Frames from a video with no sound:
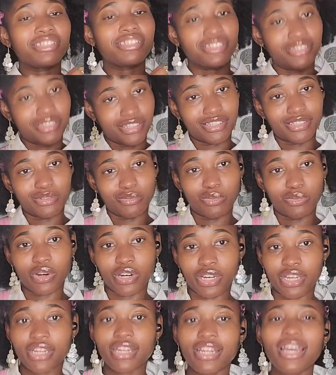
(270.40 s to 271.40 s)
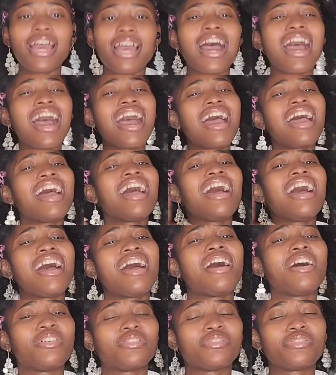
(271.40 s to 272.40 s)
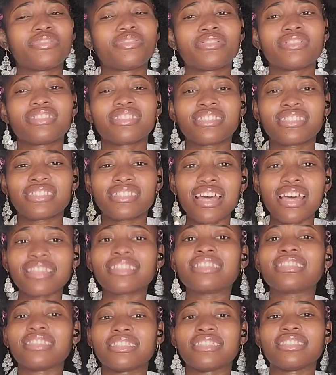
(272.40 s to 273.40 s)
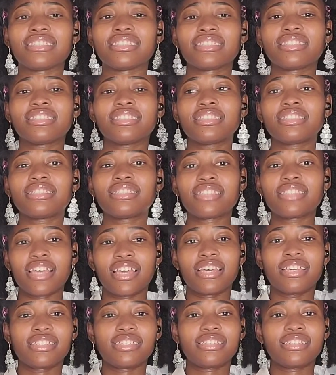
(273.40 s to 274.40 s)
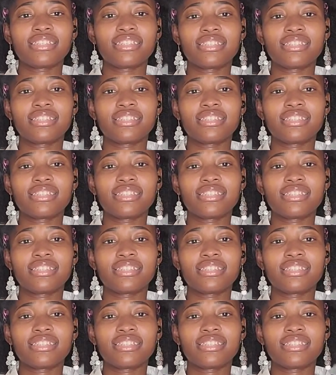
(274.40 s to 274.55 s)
Doesn't work. I have sadly said